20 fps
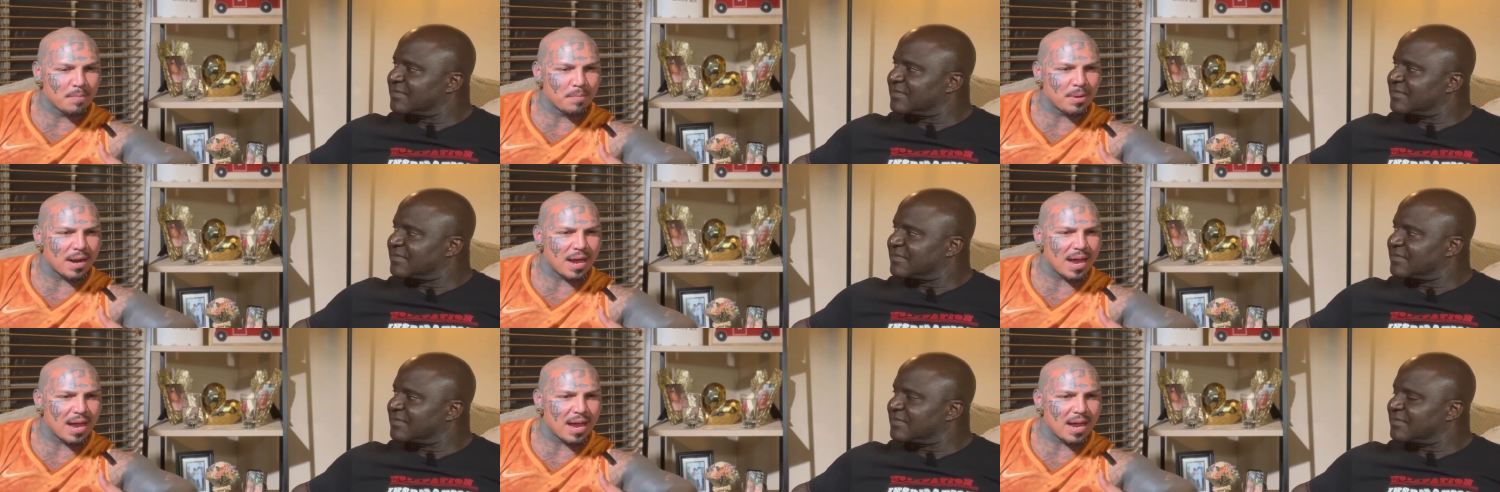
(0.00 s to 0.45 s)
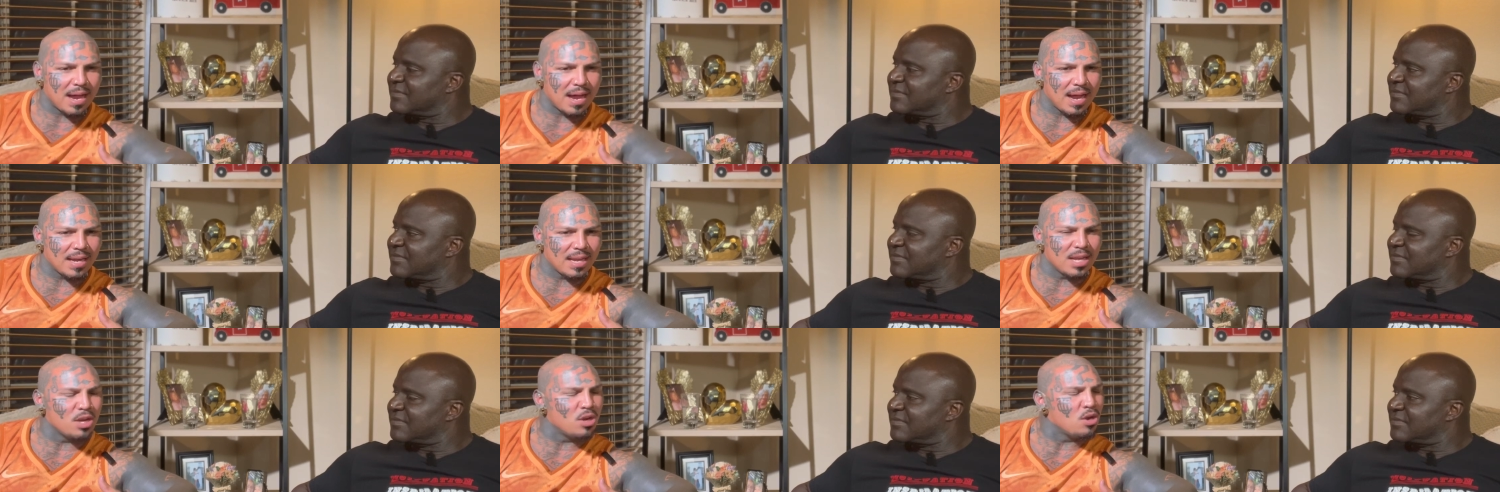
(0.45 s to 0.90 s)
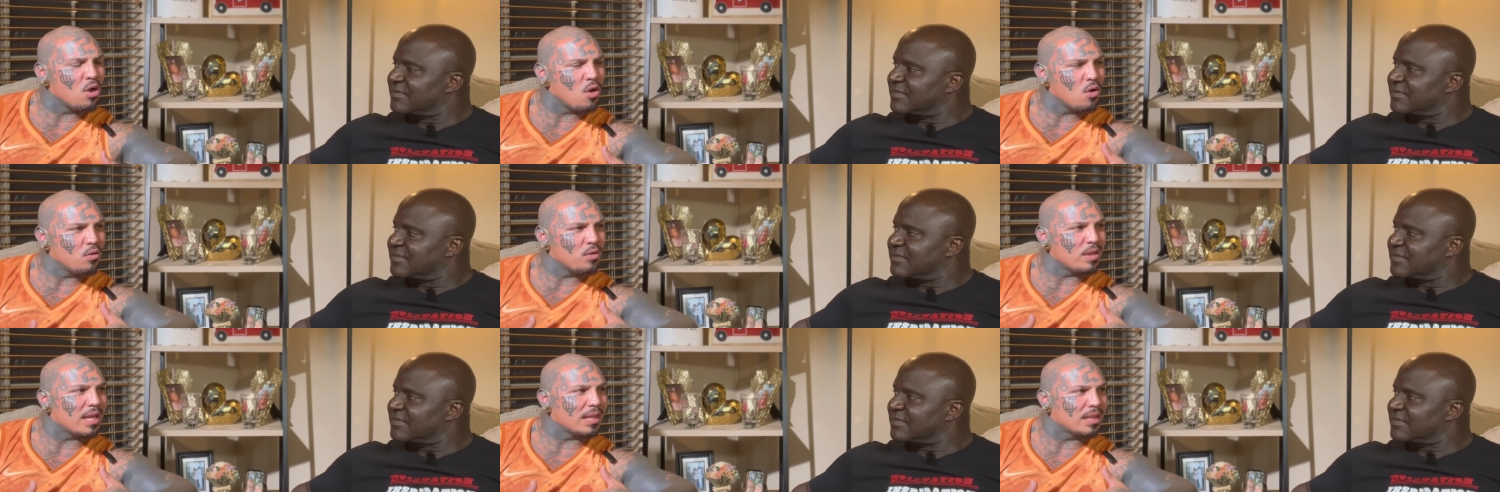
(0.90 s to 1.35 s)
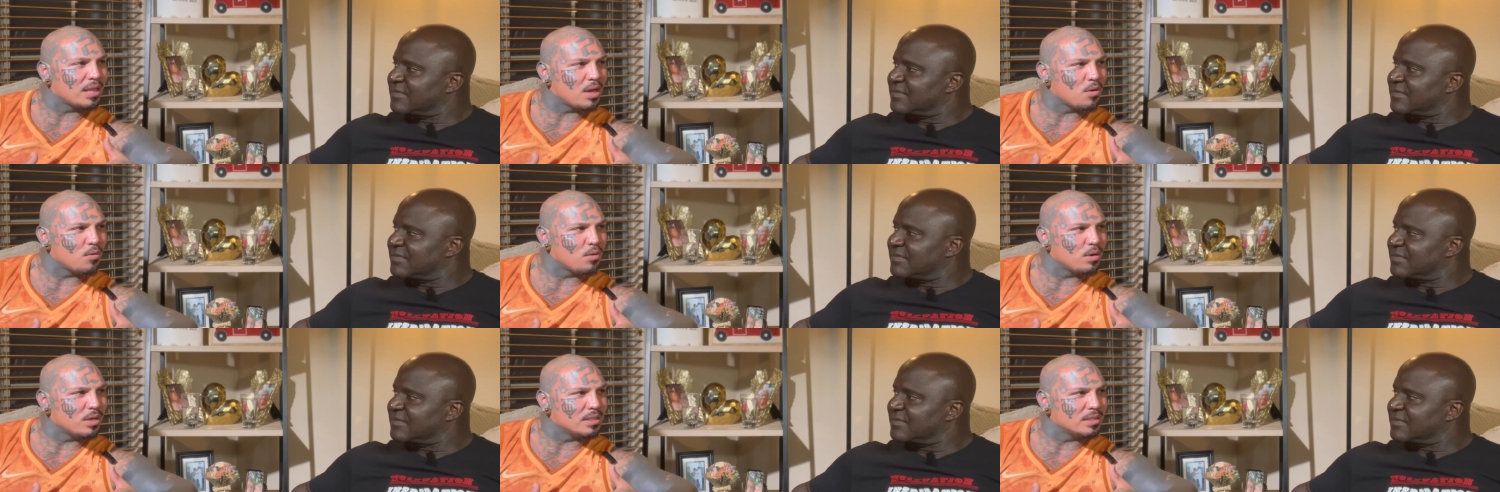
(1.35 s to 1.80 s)
Speaker 1: but i i didn't know that
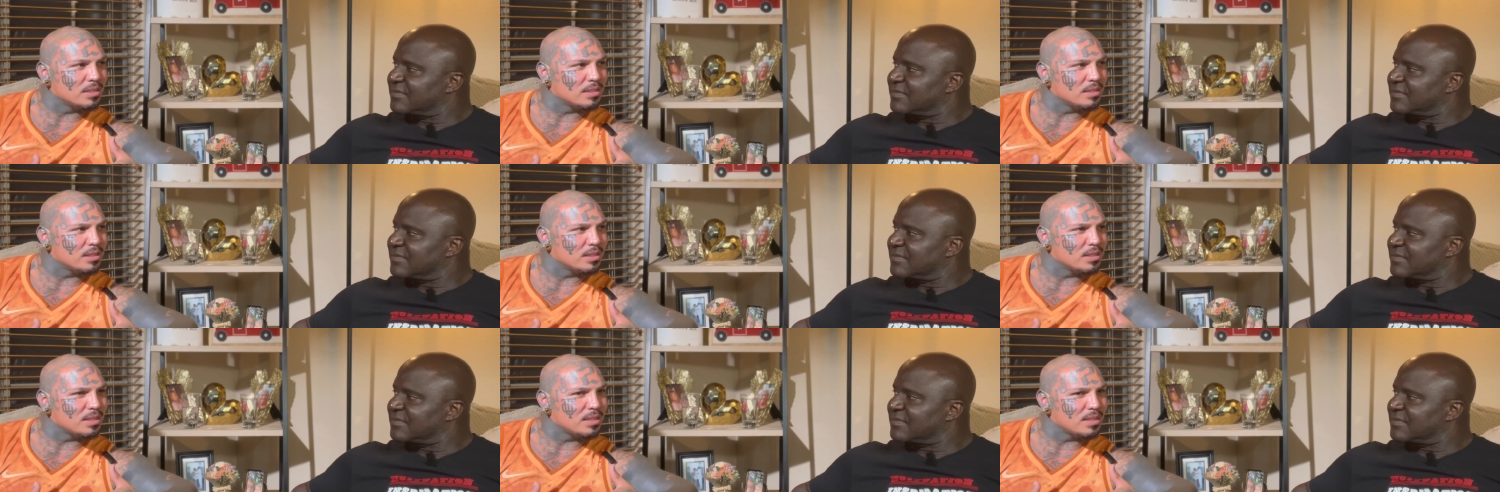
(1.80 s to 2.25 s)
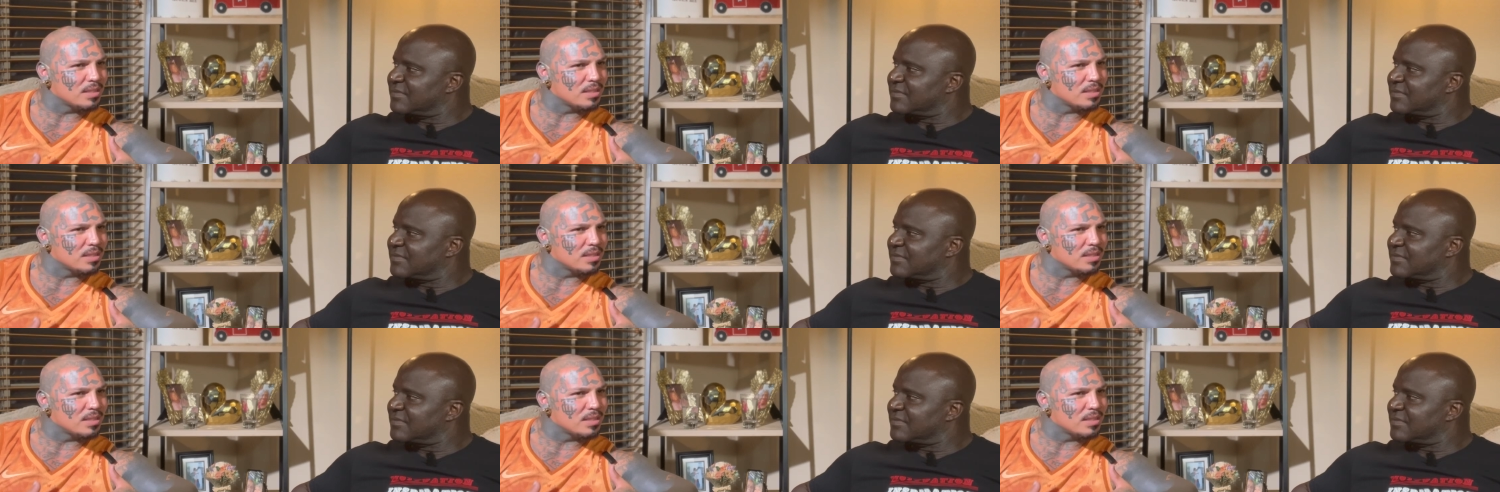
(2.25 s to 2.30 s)
there was